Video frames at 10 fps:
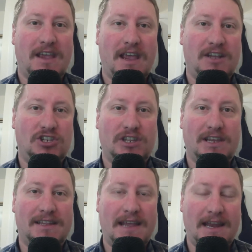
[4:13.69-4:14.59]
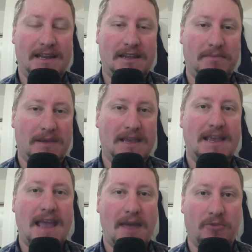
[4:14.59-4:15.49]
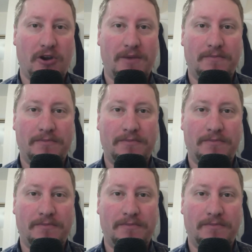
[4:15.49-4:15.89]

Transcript: HD 1080p camera.